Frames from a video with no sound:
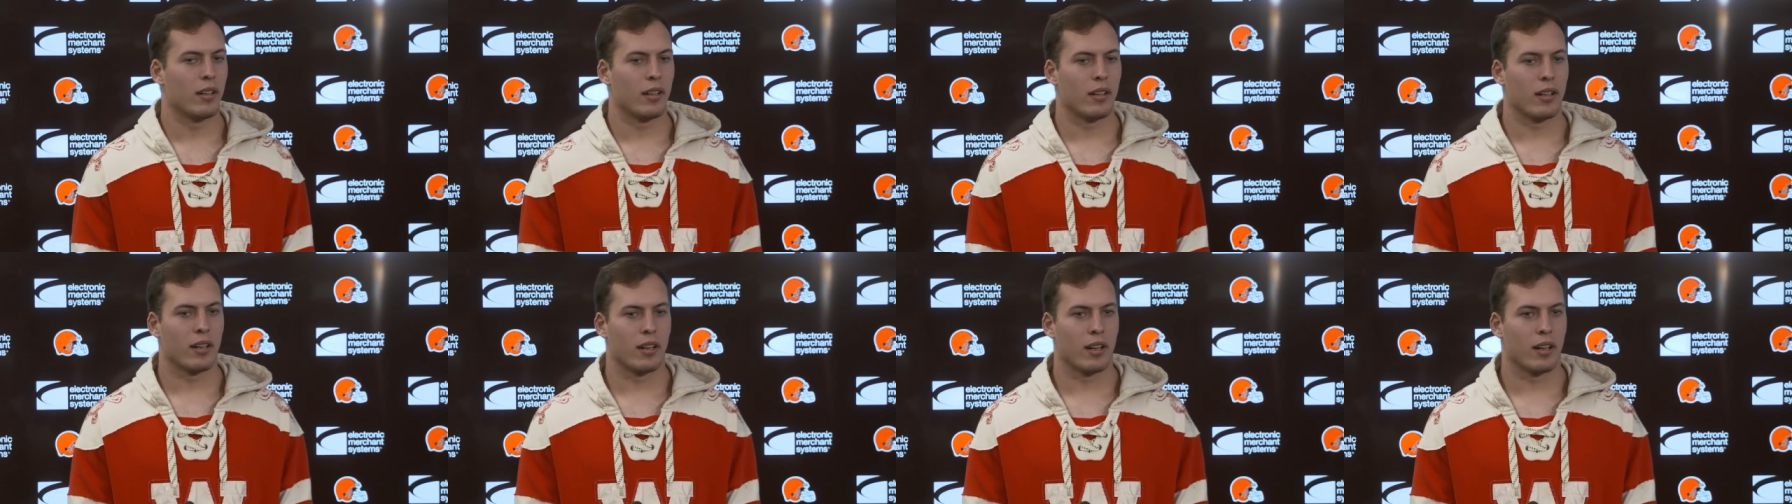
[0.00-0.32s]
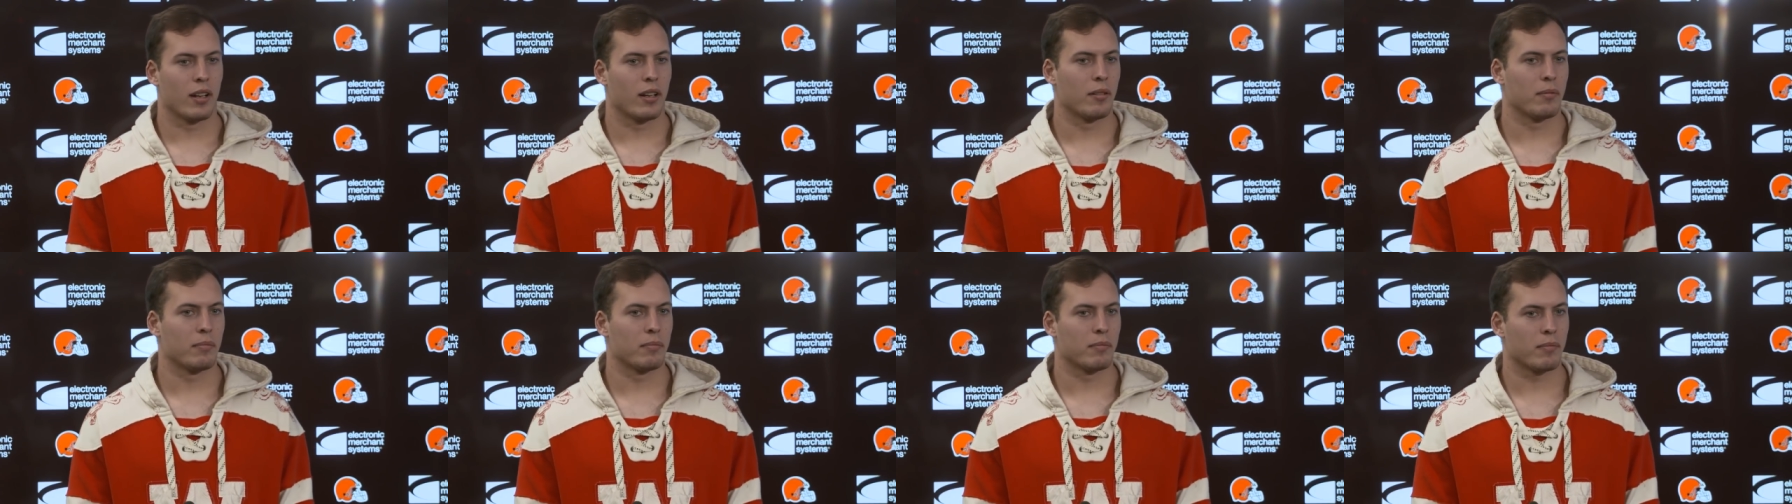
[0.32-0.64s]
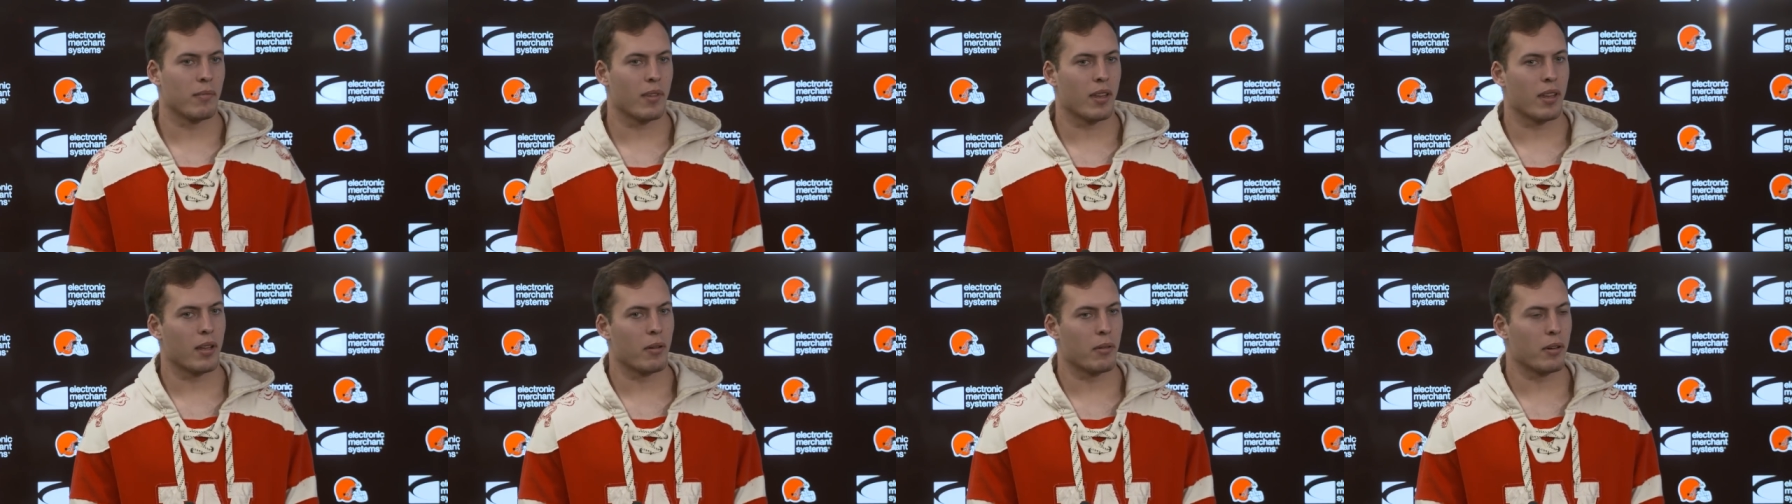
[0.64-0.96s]
Um,
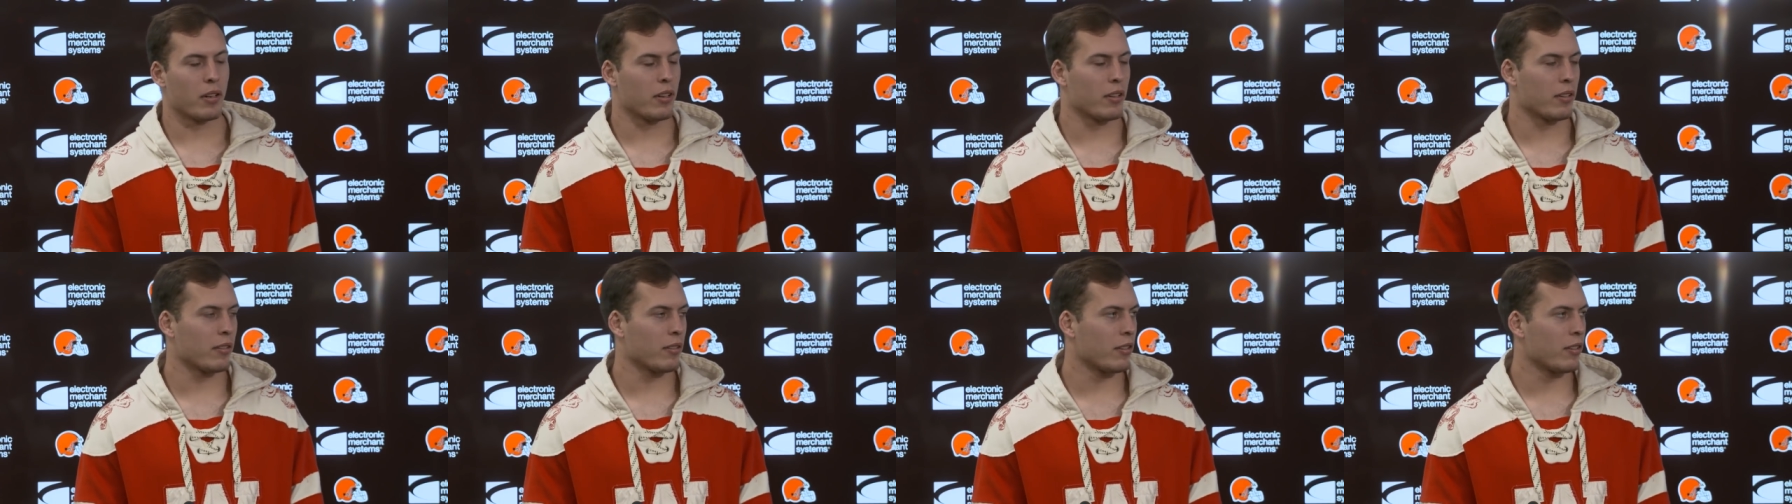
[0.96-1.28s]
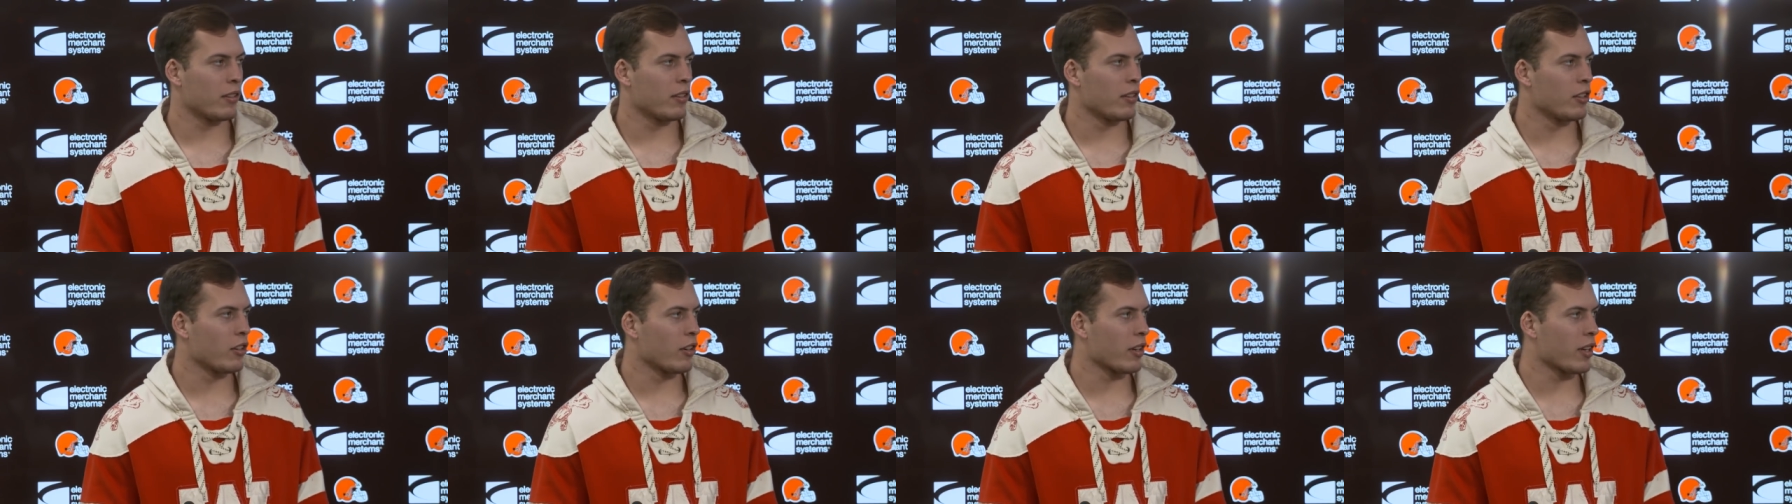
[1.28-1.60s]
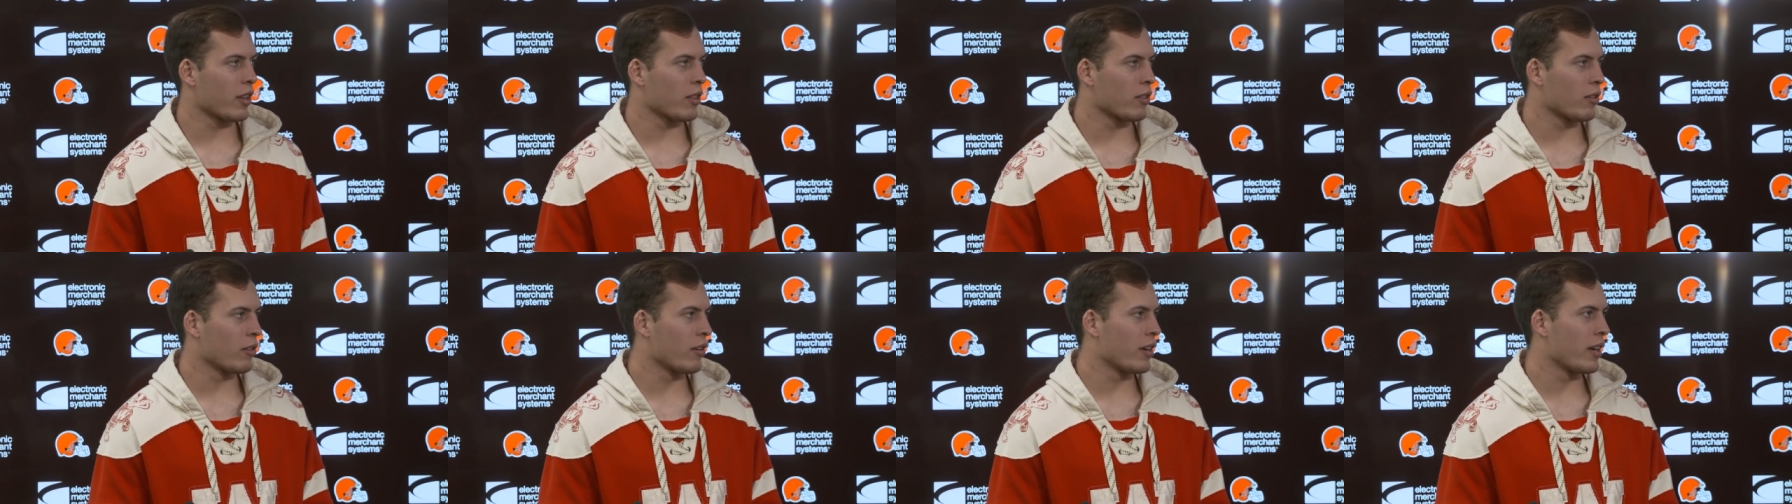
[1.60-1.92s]
and then when you don't
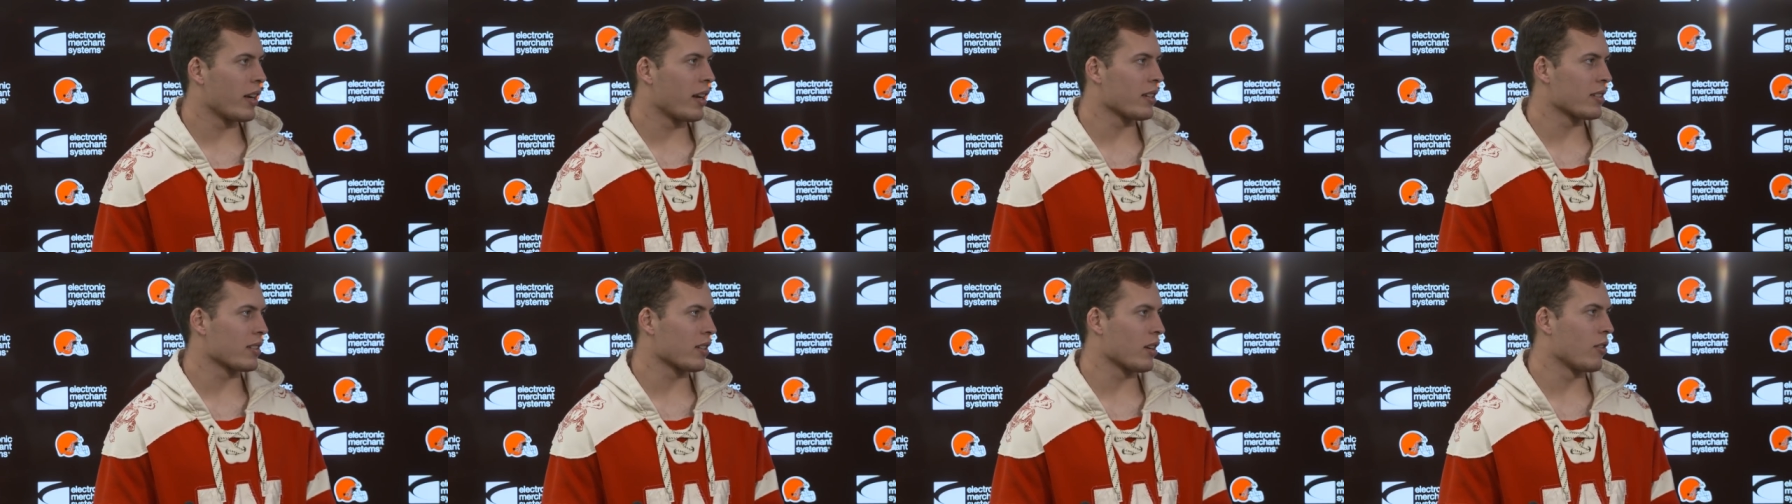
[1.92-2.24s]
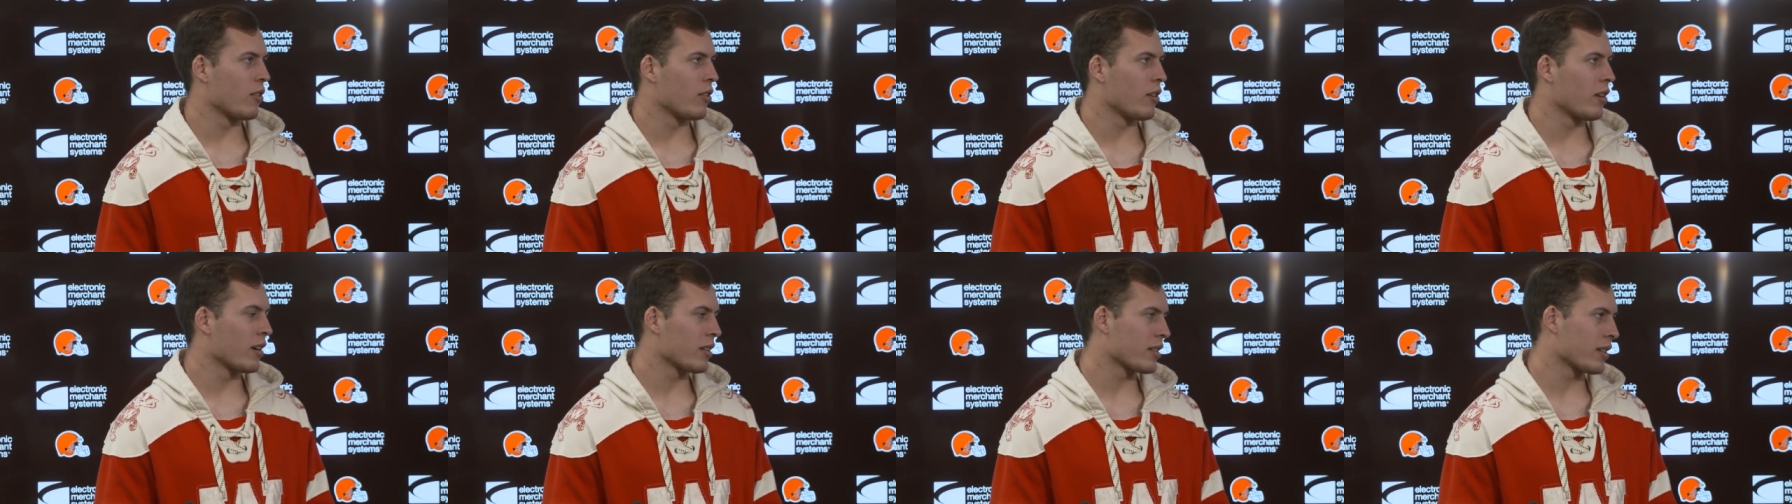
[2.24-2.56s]
get thrown at as a corner,